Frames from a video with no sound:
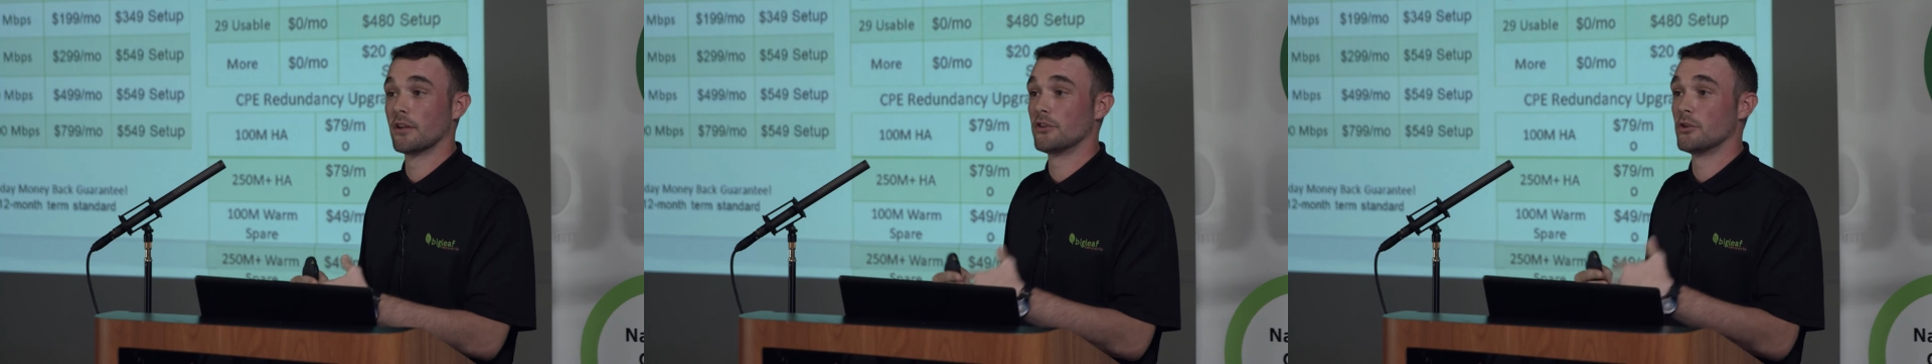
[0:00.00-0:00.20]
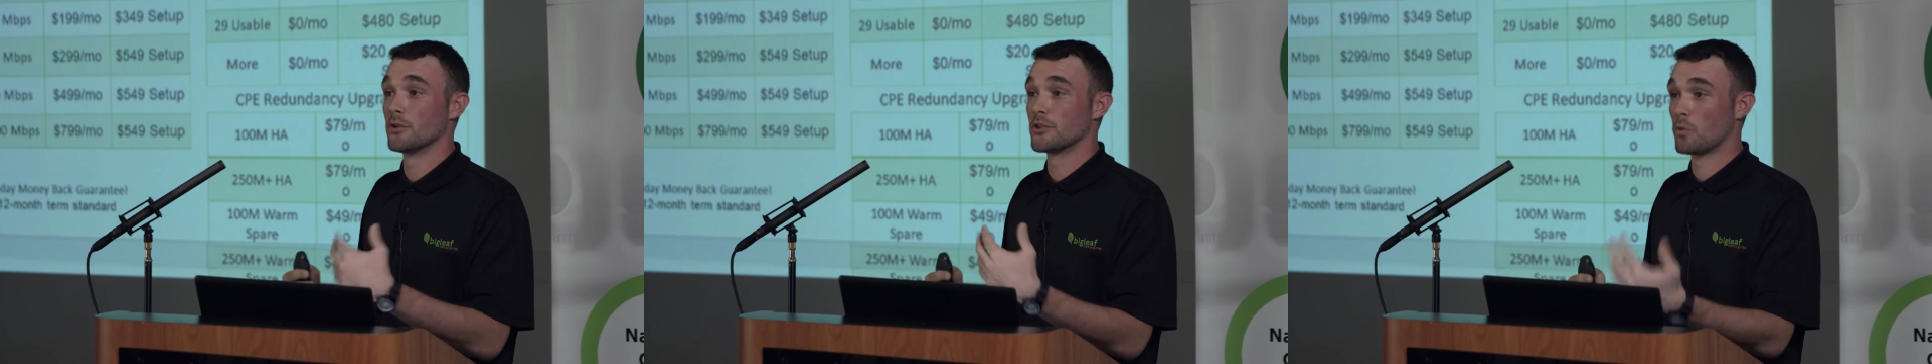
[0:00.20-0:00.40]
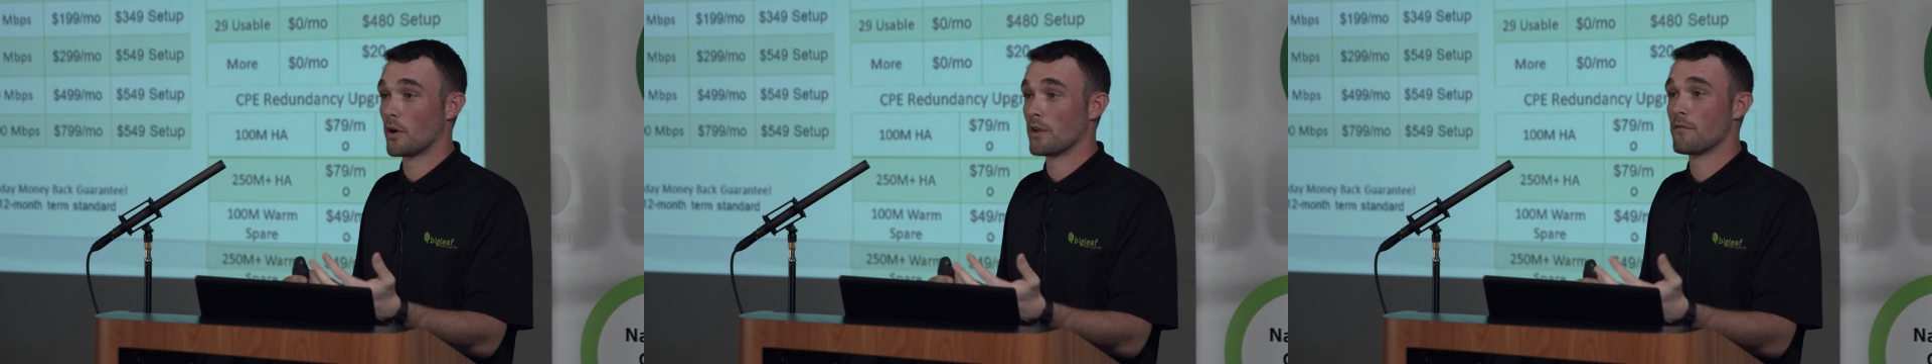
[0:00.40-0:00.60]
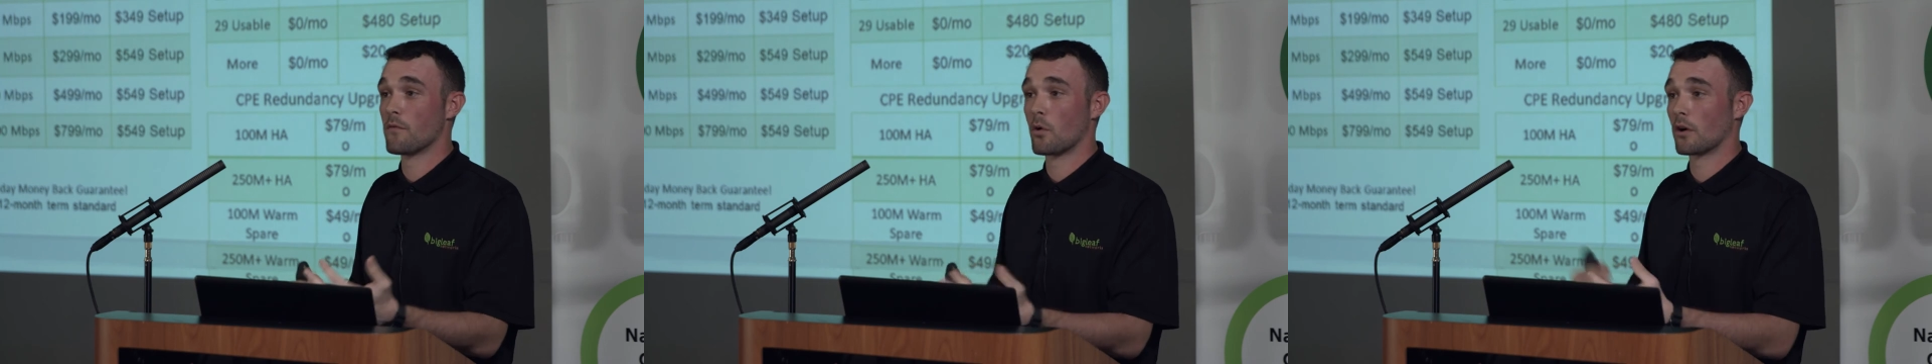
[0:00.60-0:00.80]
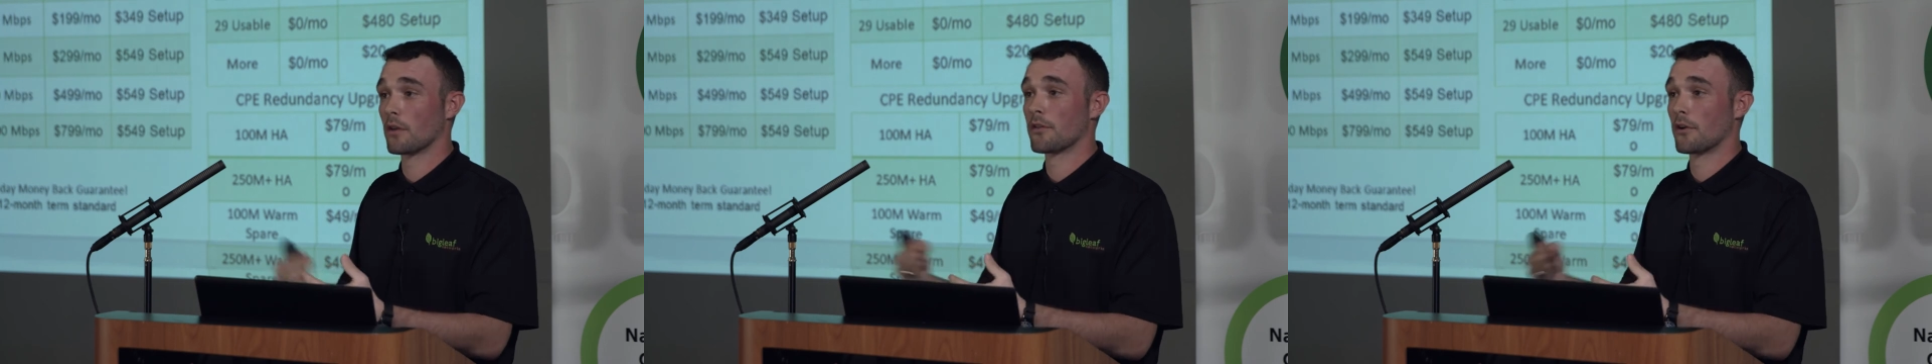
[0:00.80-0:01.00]
to do a
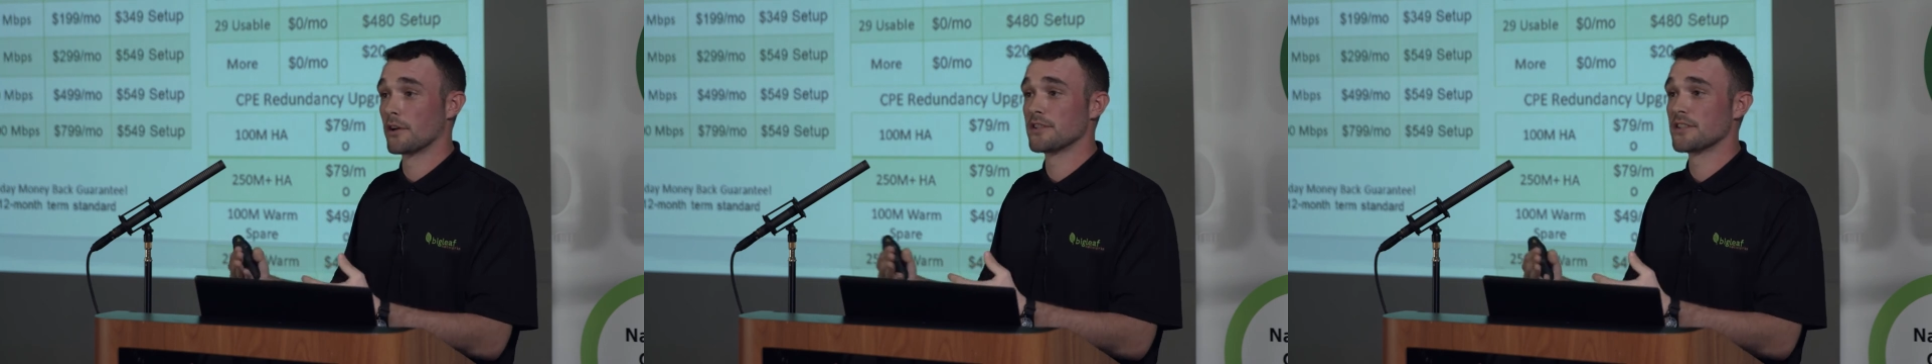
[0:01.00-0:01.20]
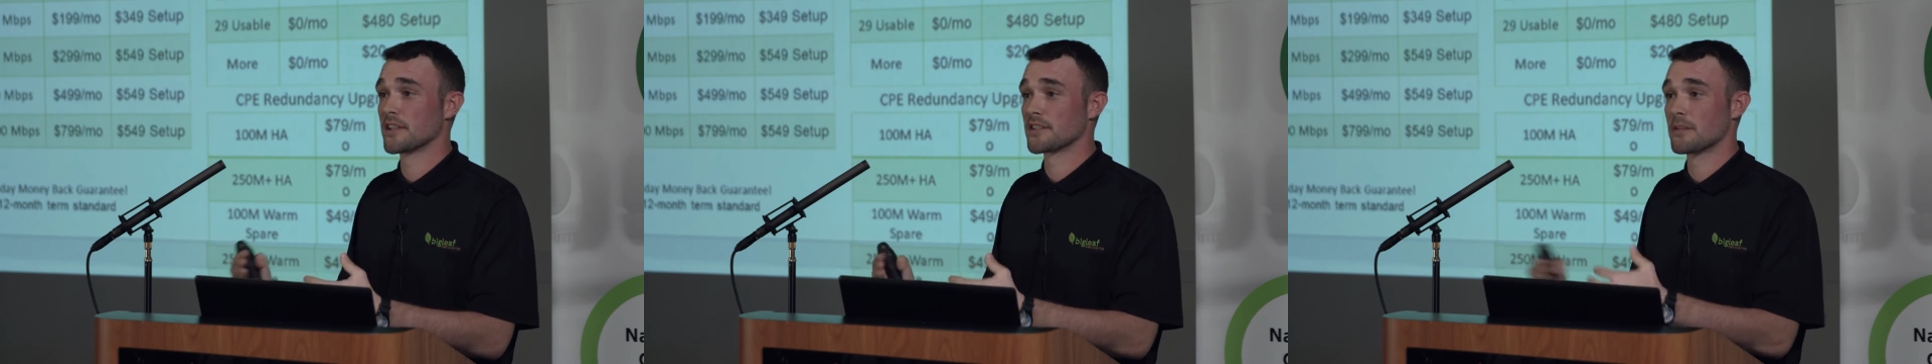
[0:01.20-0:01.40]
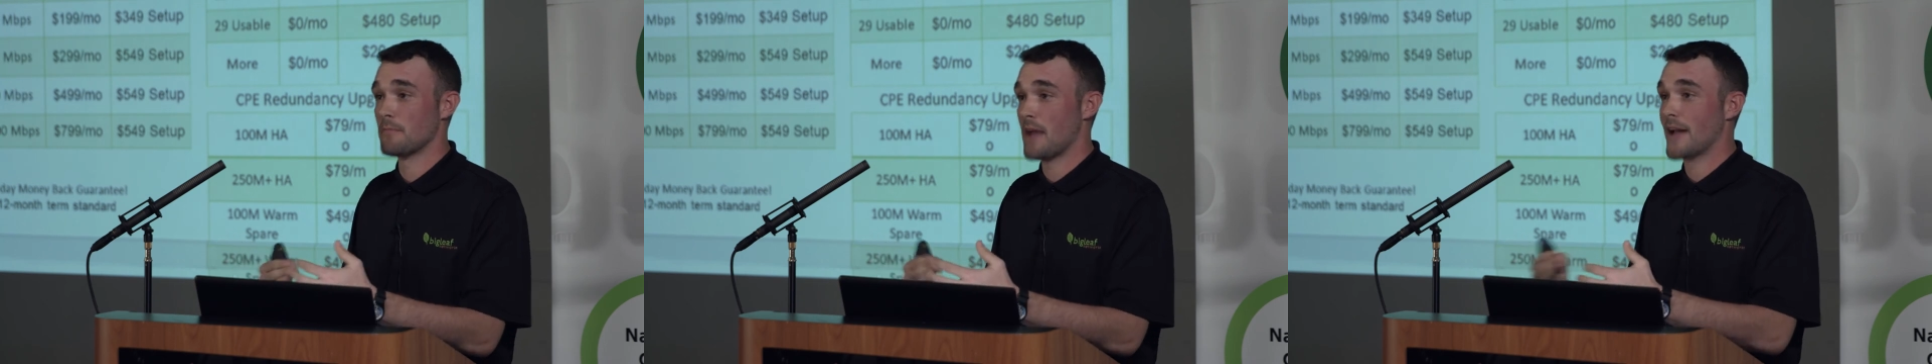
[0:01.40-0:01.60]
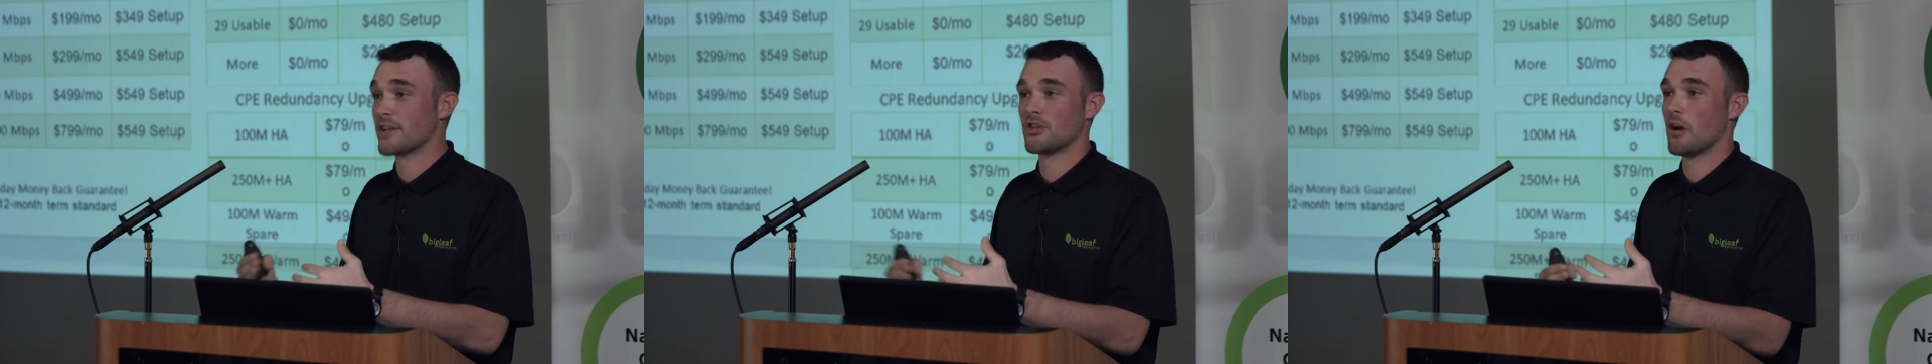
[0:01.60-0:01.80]
24 or 36 to match